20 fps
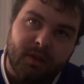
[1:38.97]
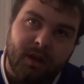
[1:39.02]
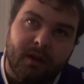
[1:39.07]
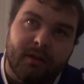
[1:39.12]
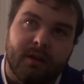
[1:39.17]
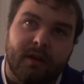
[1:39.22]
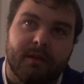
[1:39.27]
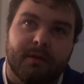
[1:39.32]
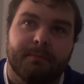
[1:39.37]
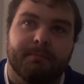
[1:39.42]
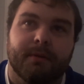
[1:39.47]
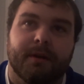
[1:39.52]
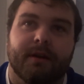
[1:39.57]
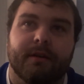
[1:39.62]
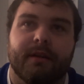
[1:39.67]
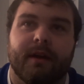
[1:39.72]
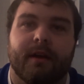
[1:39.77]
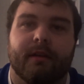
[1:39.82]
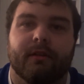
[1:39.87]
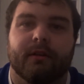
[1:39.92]
another player
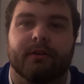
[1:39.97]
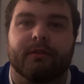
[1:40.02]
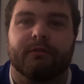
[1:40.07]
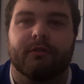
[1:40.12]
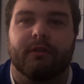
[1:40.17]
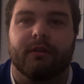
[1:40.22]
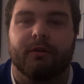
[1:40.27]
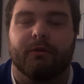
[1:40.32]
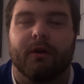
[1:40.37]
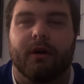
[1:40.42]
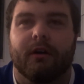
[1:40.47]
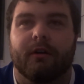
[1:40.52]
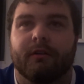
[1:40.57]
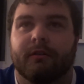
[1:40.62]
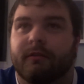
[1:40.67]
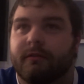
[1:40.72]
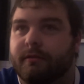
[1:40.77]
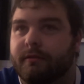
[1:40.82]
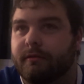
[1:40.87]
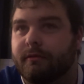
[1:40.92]
that looked really
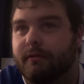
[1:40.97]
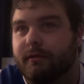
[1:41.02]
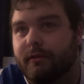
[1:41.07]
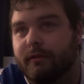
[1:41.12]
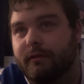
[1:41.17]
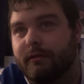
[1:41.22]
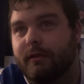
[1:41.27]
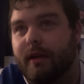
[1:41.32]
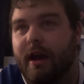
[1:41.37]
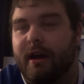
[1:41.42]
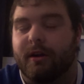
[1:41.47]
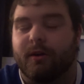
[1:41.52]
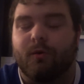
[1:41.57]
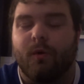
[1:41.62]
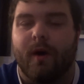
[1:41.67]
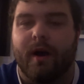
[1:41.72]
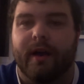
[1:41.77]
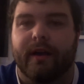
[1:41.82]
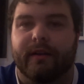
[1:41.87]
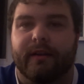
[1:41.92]
well, had a
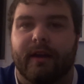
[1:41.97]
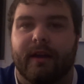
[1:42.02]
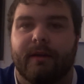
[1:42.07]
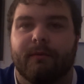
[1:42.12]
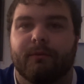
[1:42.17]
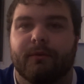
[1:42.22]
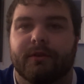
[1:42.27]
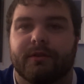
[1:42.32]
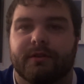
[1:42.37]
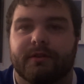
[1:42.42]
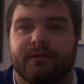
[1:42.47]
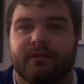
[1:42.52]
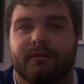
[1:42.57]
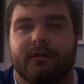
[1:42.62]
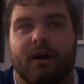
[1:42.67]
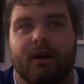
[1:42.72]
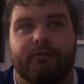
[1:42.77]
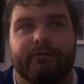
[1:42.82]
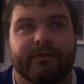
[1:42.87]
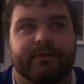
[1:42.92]
quiet game, which is
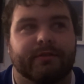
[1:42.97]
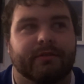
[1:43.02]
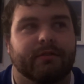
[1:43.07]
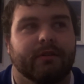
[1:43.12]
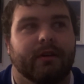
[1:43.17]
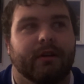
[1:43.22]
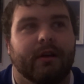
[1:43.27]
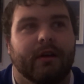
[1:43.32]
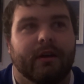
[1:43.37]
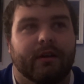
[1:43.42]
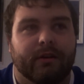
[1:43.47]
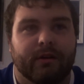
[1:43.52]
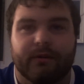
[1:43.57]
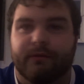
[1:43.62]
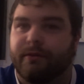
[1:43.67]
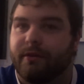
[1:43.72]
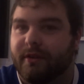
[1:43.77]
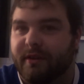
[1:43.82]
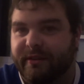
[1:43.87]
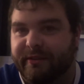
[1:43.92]
always good
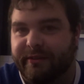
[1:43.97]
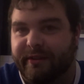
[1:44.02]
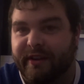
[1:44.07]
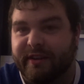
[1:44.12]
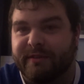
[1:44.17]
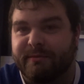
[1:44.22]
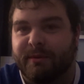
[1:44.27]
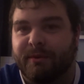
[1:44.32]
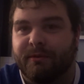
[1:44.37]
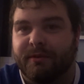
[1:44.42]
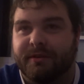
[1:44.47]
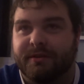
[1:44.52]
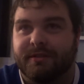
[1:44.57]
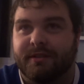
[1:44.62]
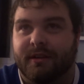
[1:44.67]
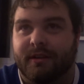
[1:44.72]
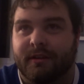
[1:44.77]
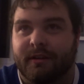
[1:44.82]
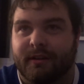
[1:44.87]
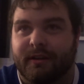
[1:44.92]
for a defenseman, was
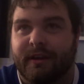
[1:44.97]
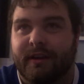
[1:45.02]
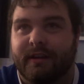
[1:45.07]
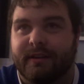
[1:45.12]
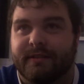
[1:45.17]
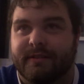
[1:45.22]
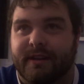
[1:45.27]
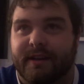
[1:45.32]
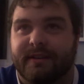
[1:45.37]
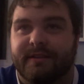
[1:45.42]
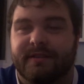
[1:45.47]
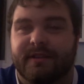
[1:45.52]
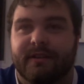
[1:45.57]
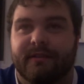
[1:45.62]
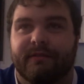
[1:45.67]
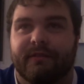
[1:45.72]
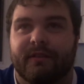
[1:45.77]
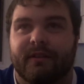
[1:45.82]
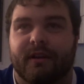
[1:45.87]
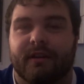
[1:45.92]
Nikita
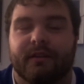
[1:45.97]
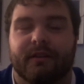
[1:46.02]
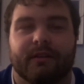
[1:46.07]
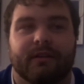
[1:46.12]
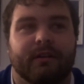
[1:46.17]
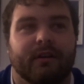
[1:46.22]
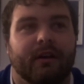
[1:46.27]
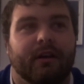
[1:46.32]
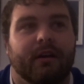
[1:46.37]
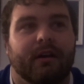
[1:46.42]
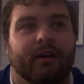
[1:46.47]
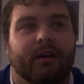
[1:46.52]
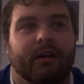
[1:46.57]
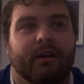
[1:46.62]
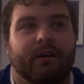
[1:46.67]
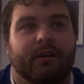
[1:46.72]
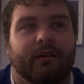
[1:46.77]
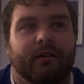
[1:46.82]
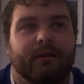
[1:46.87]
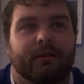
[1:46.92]
Zaitsev, another
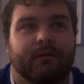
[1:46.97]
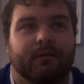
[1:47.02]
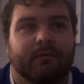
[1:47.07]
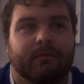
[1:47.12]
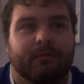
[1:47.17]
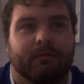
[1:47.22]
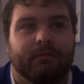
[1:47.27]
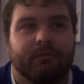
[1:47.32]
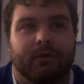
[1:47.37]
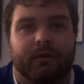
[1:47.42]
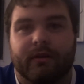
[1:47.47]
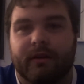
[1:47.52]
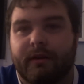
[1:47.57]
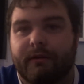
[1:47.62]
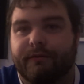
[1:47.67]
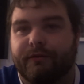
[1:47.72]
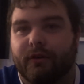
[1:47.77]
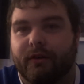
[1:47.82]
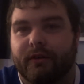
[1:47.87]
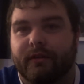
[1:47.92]
rookie
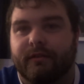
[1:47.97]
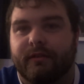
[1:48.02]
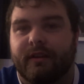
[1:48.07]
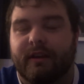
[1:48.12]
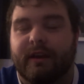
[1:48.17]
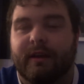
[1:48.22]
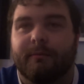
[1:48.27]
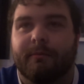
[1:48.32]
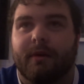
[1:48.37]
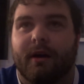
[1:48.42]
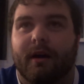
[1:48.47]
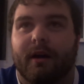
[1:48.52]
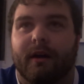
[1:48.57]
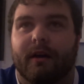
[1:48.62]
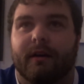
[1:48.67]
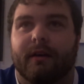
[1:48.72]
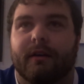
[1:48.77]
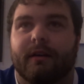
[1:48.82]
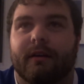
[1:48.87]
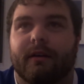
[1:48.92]
for the team.
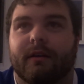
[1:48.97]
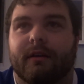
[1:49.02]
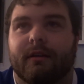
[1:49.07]
Uh,